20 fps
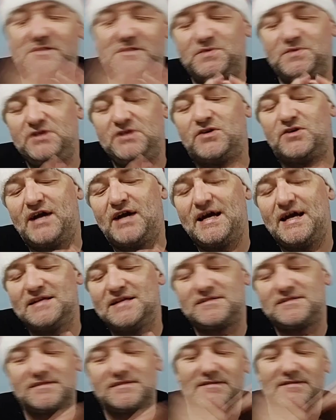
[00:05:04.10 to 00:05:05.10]
between your
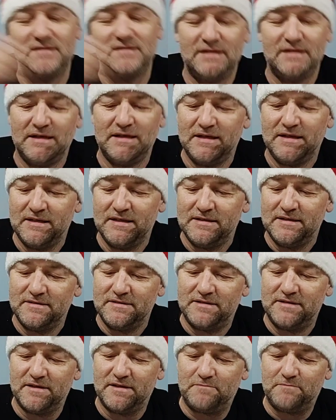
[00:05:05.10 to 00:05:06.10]
hands.
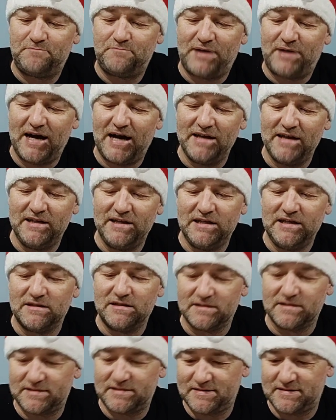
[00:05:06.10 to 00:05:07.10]
The pine
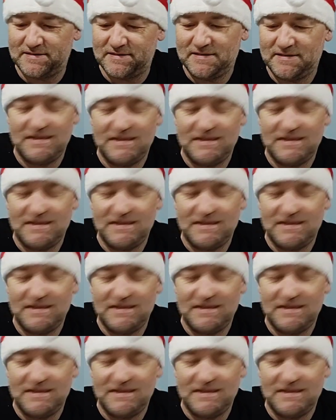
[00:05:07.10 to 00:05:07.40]
needles,